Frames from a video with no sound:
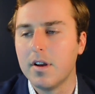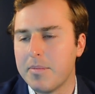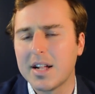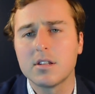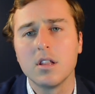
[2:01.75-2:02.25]

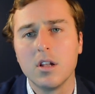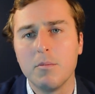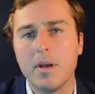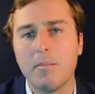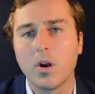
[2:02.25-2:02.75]
That's a little
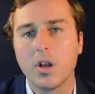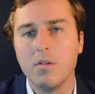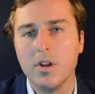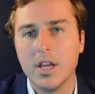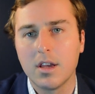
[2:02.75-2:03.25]
bit
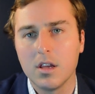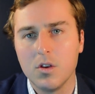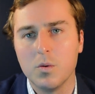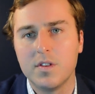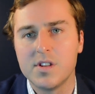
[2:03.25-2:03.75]
unique.
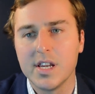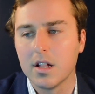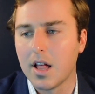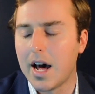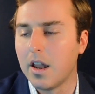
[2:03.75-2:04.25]
You would see a
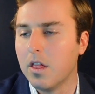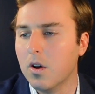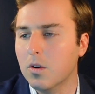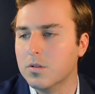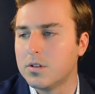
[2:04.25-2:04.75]
lot of
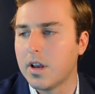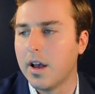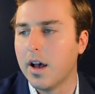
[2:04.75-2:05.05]
those